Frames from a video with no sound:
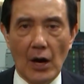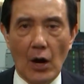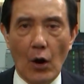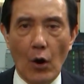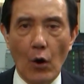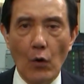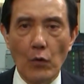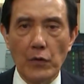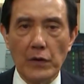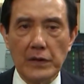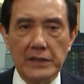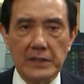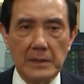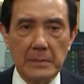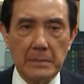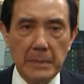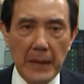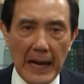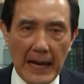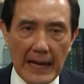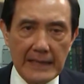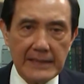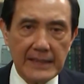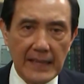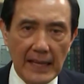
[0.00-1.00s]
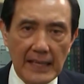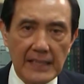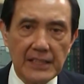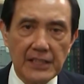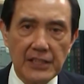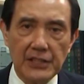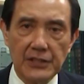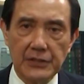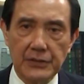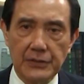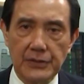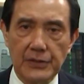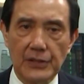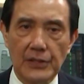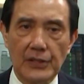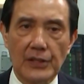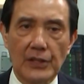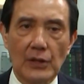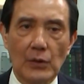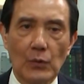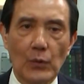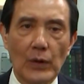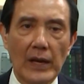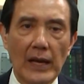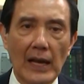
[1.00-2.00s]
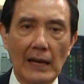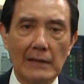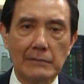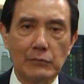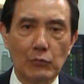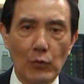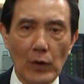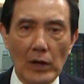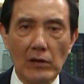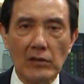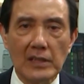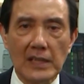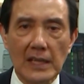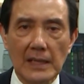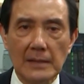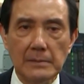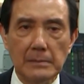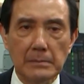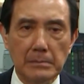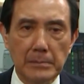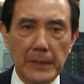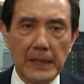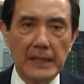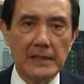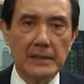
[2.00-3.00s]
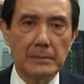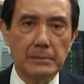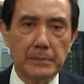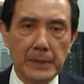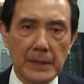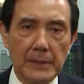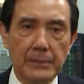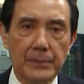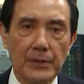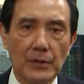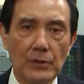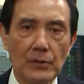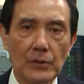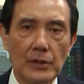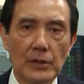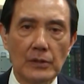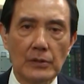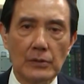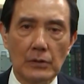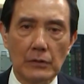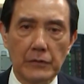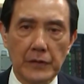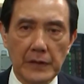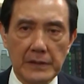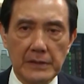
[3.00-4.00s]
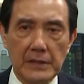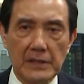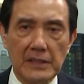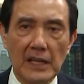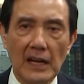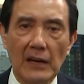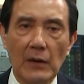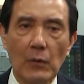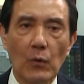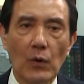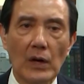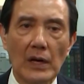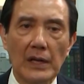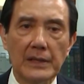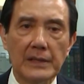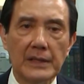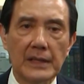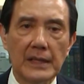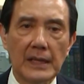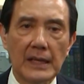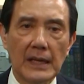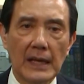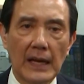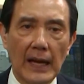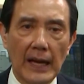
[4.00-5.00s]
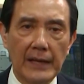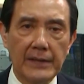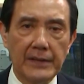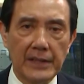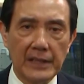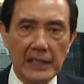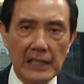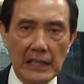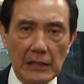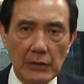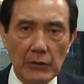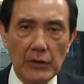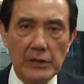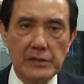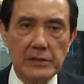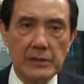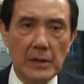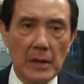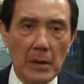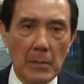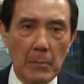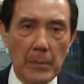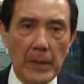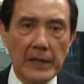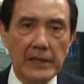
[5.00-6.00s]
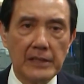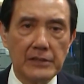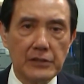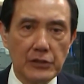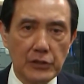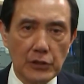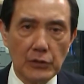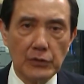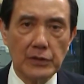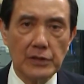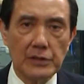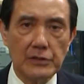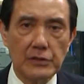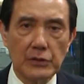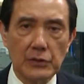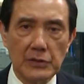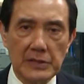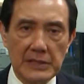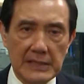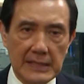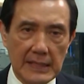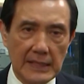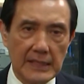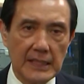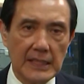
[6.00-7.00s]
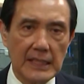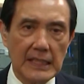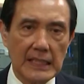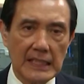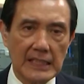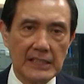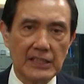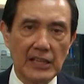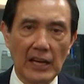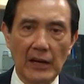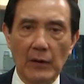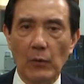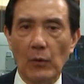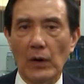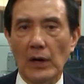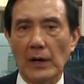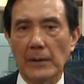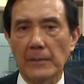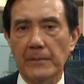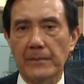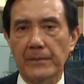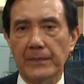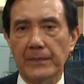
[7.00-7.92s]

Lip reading: Over the past 8 years, we have welcomed mainland people to visit Taiwan and encouraged mainland students to study in Taiwan.